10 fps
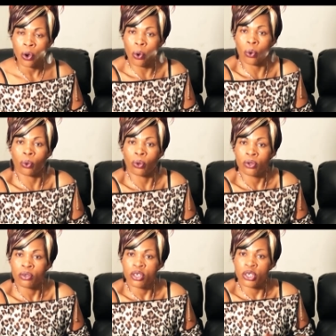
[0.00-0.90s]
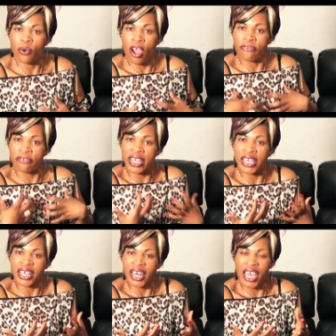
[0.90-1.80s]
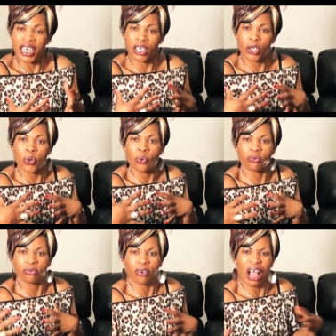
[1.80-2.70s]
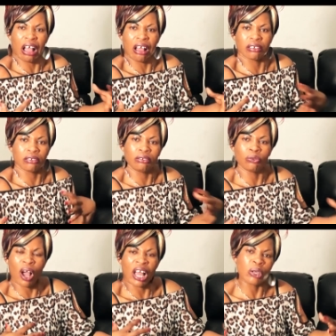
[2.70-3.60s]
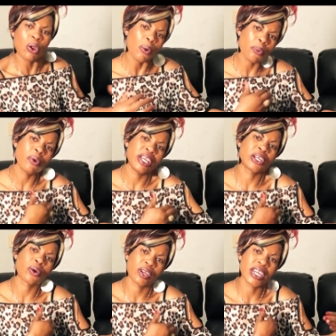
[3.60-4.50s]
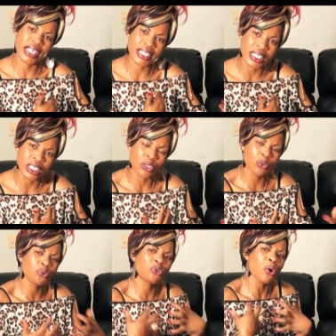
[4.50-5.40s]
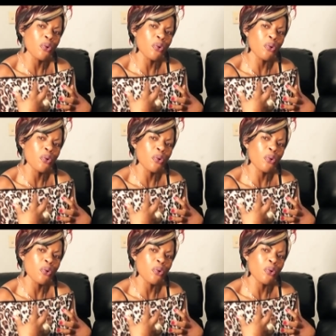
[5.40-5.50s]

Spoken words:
or you are feeling like you are not really connected, you